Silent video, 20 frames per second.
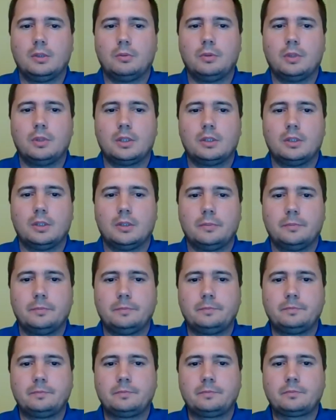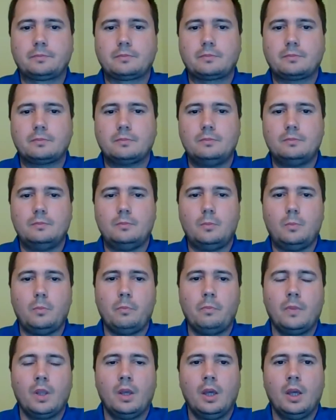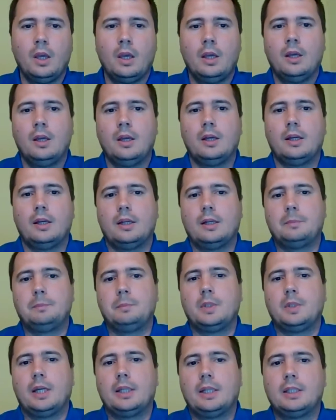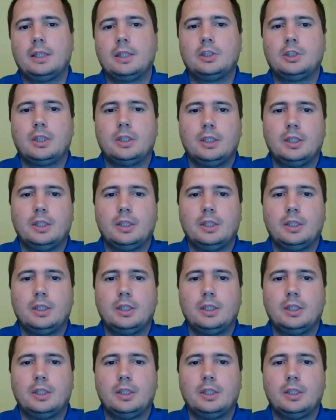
gold mine in the world. DynaEnergetics